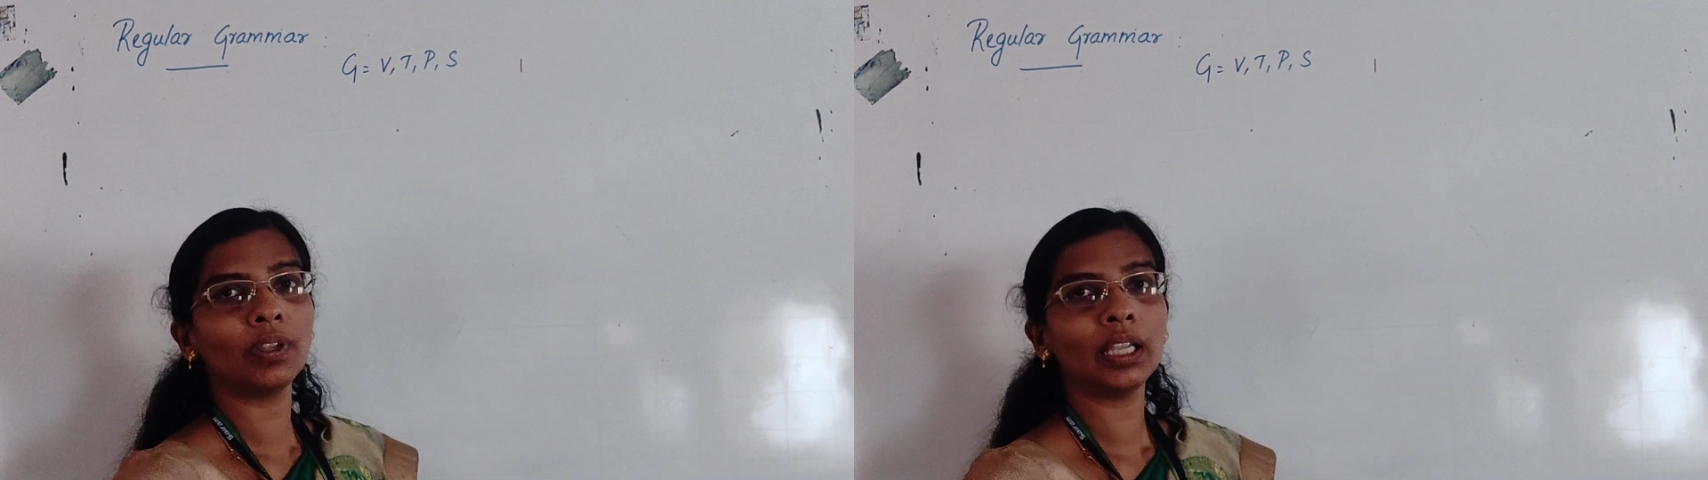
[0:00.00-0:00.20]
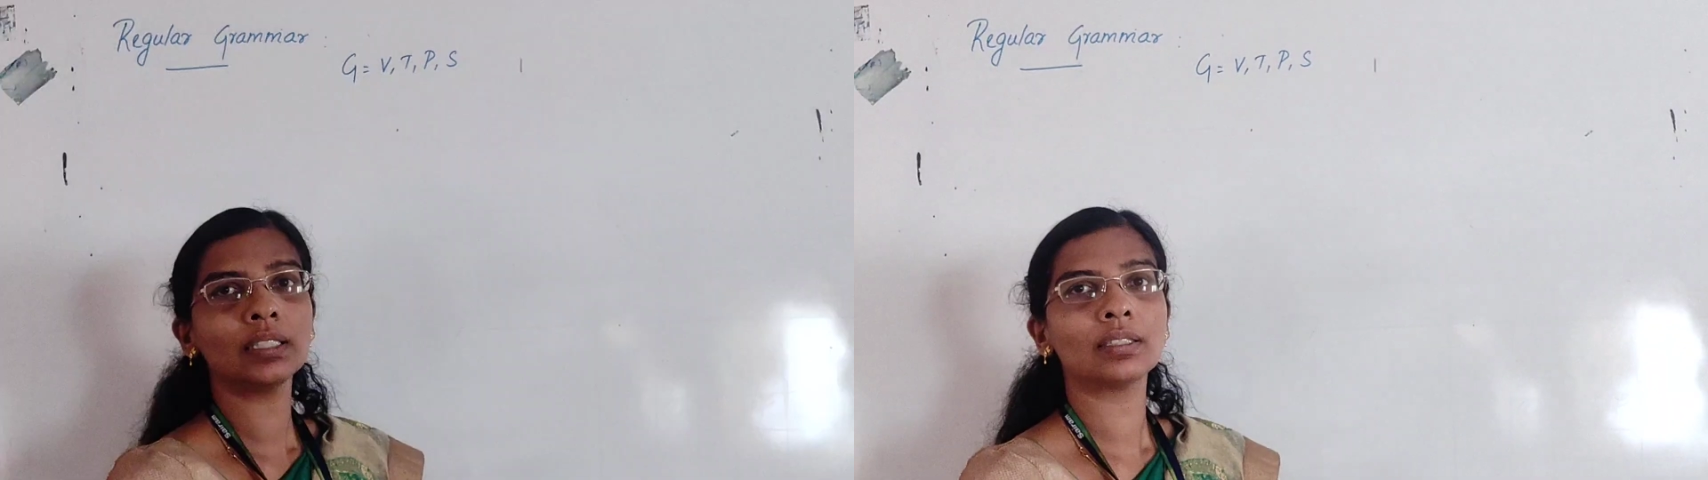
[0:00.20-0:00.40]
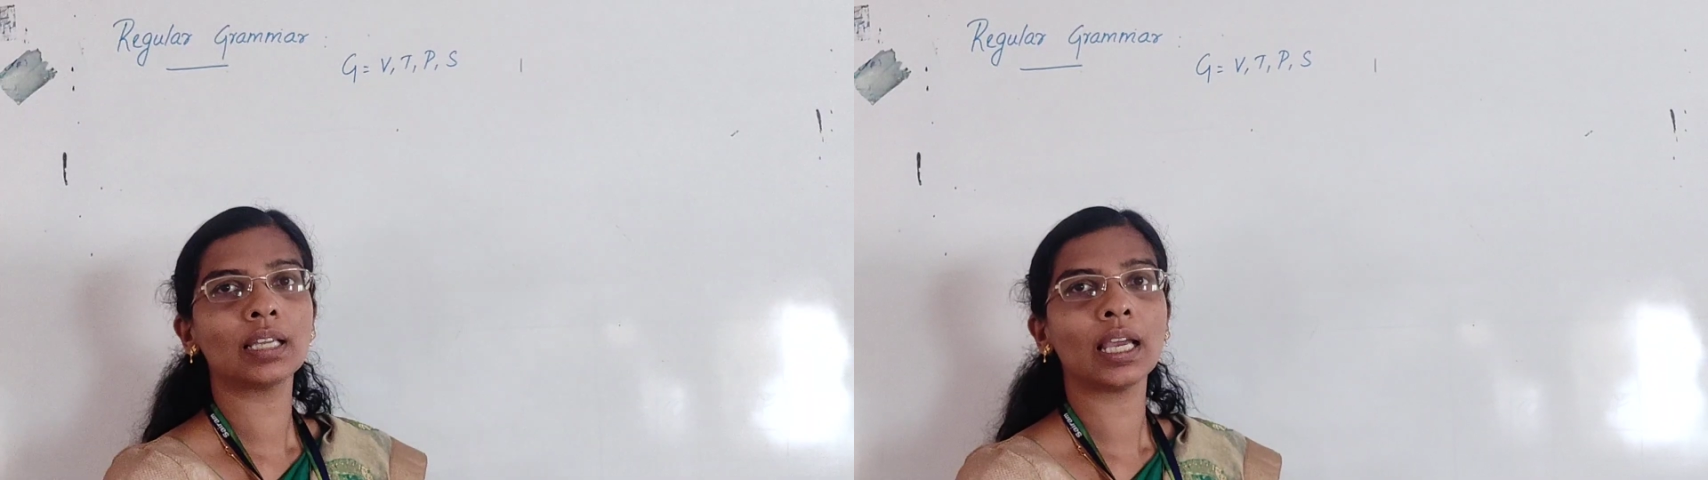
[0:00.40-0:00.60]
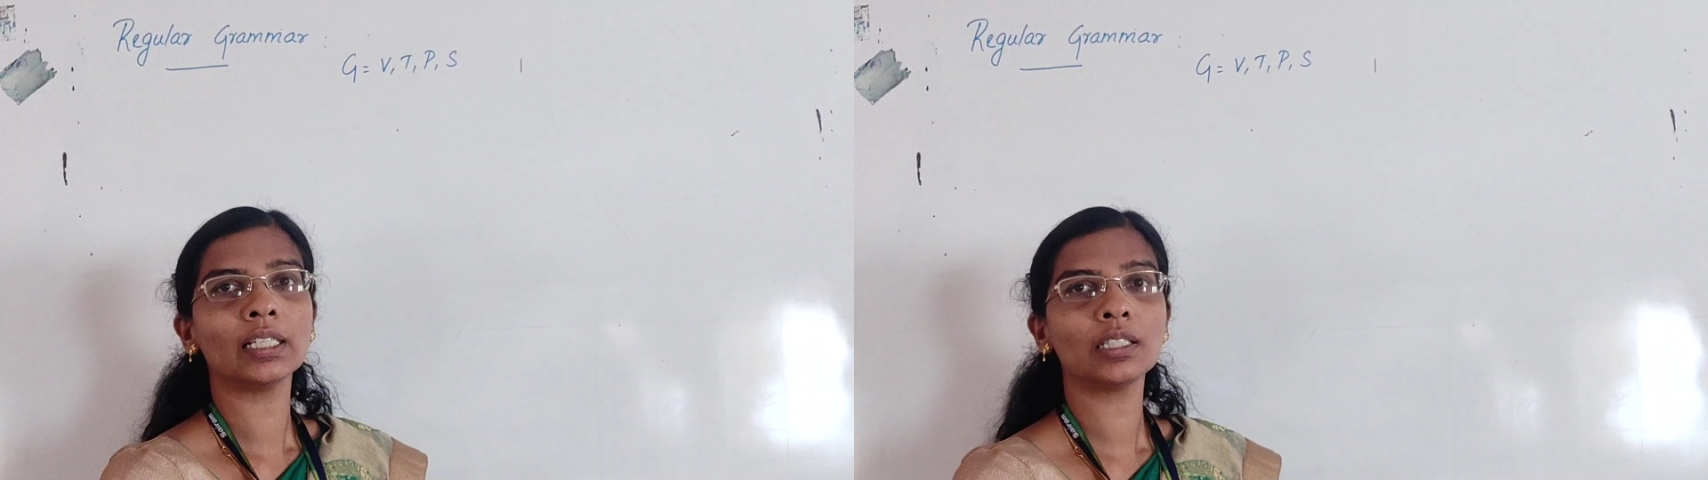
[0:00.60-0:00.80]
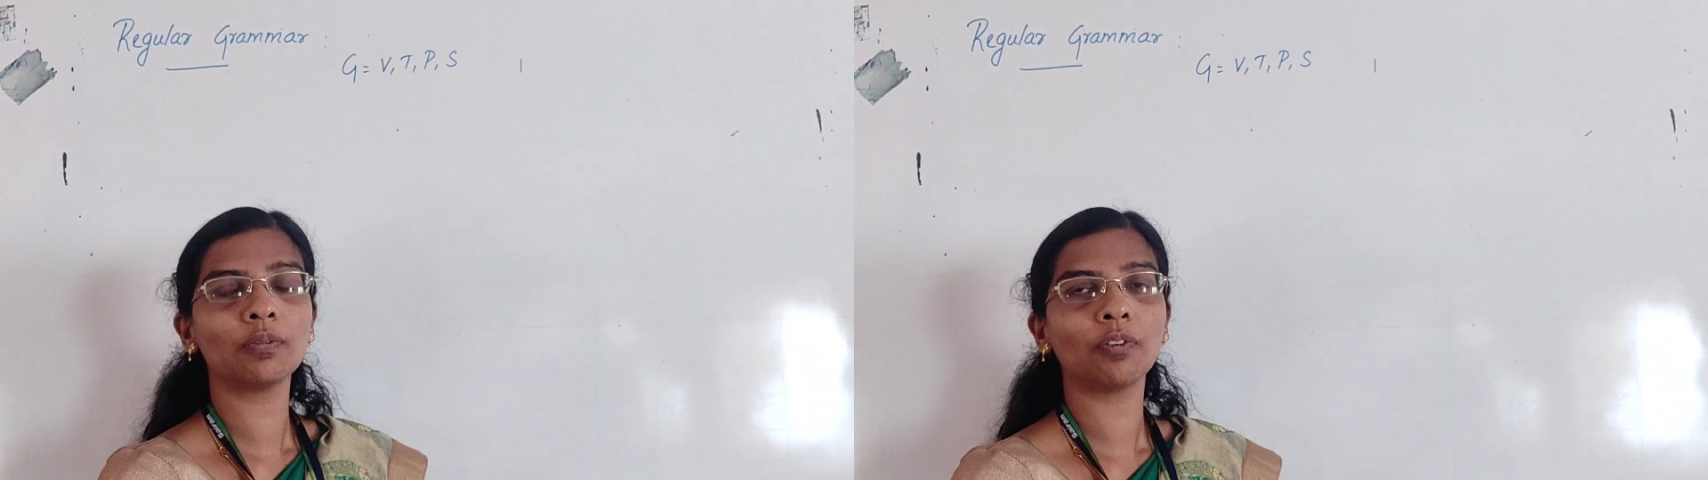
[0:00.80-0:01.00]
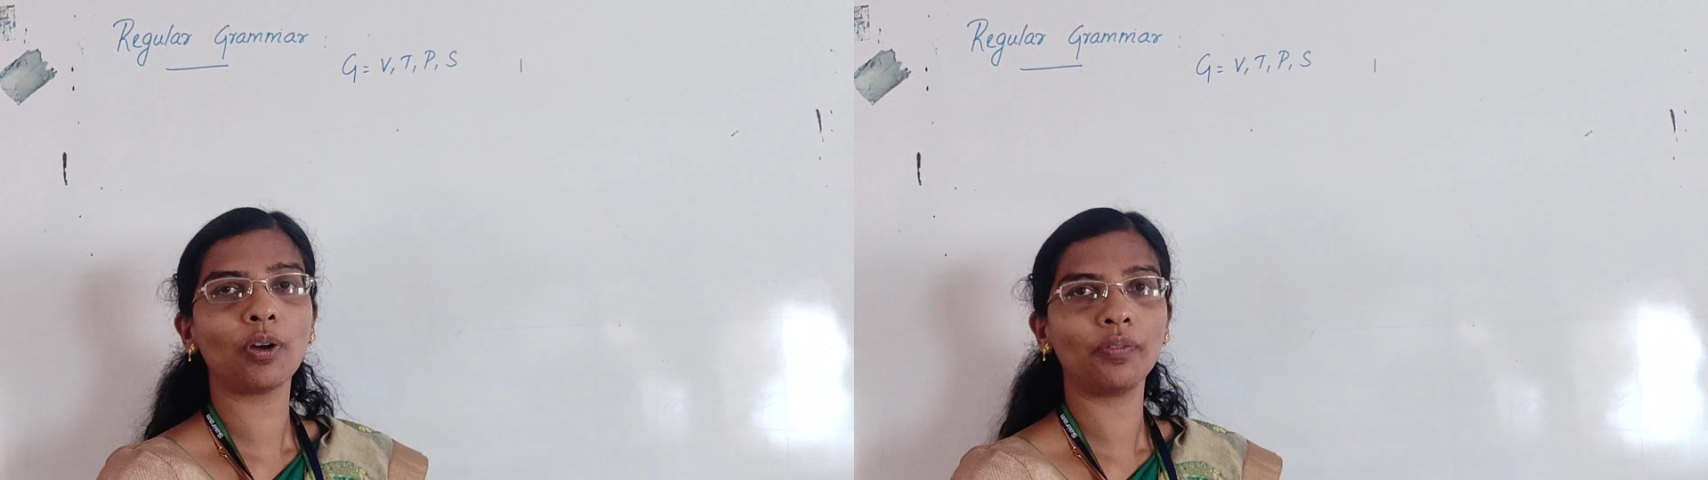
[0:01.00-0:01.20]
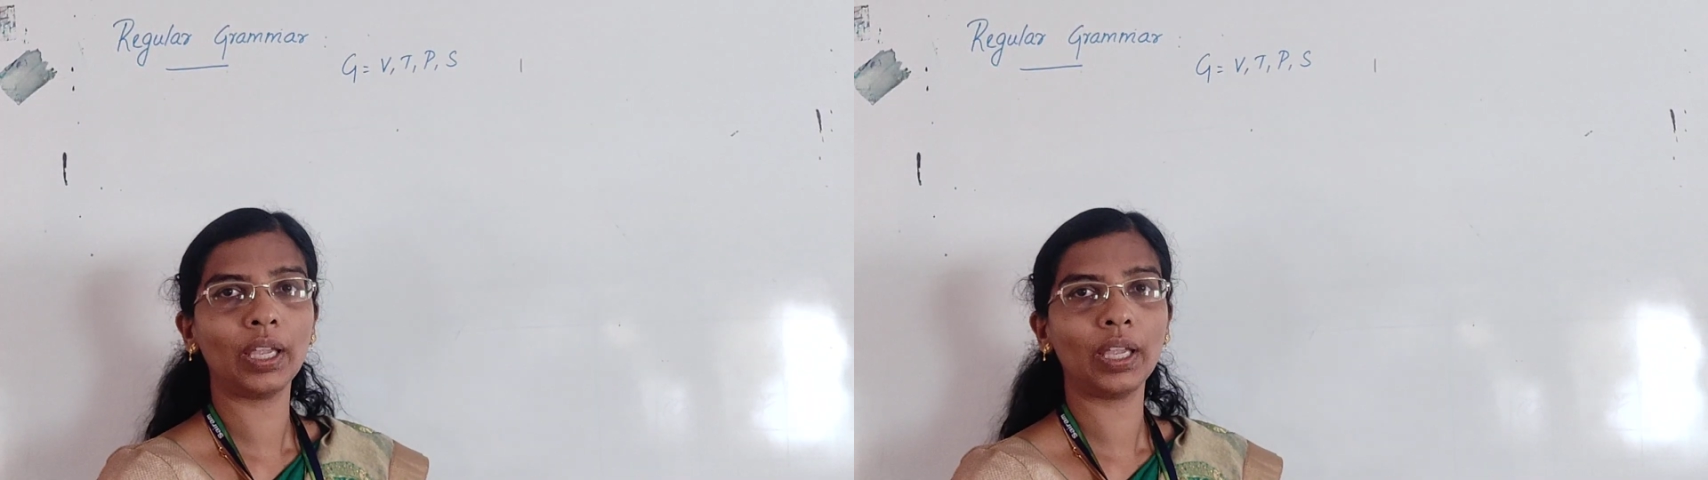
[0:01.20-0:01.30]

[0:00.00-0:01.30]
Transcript: V stands for